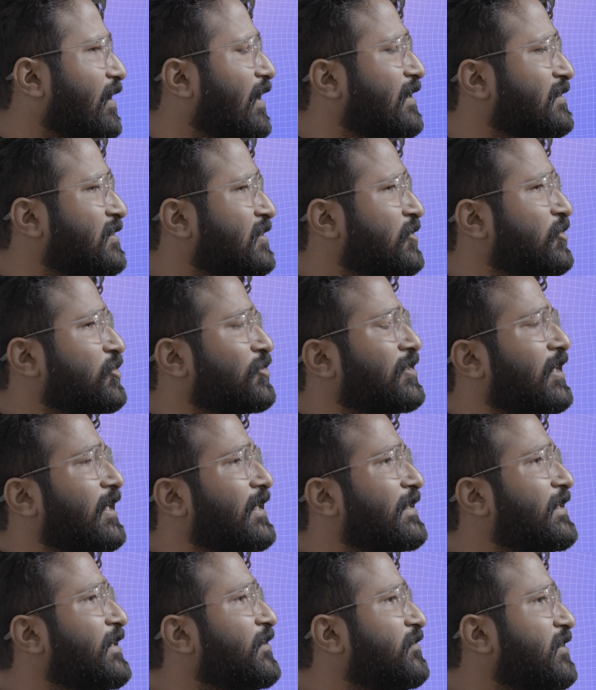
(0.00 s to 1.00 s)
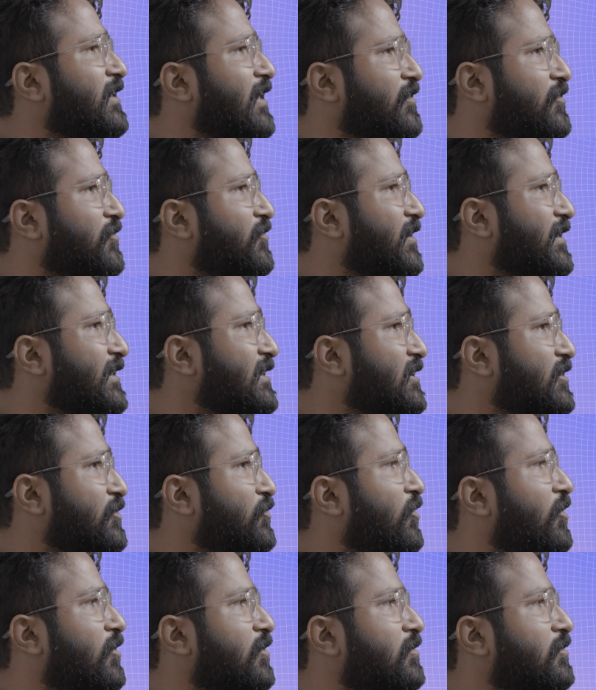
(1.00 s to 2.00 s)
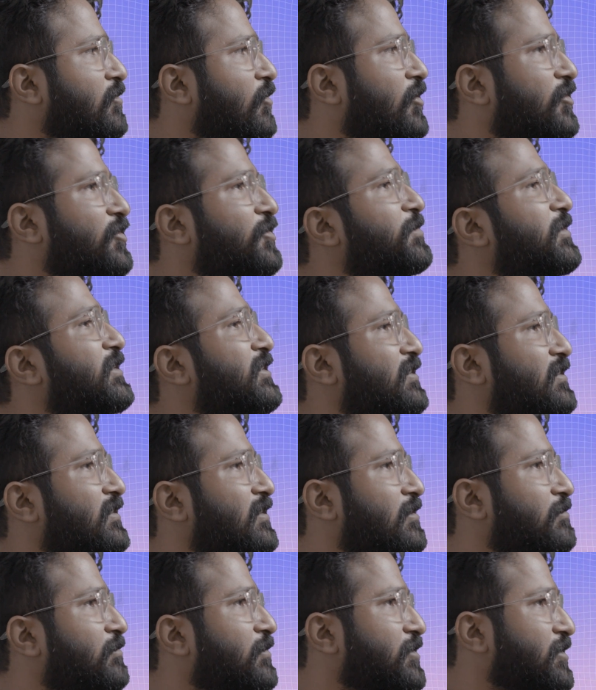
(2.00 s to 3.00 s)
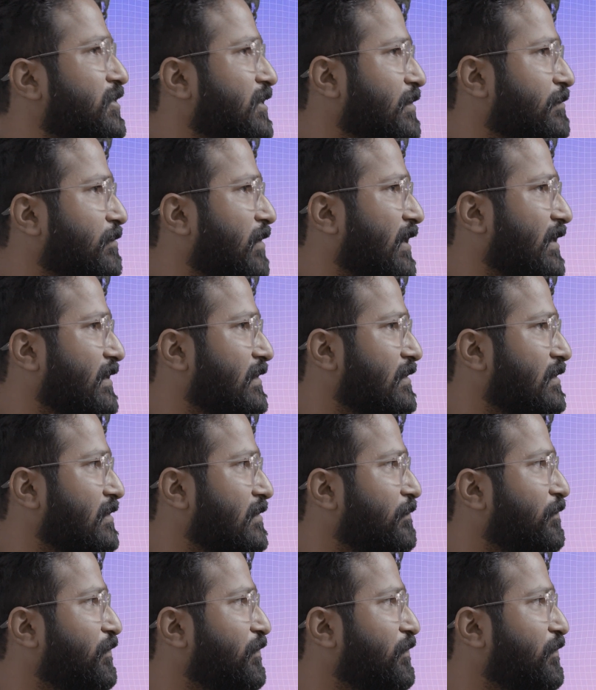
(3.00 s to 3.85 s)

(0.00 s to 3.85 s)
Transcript: As a society, we have a very strong automation and machine bias.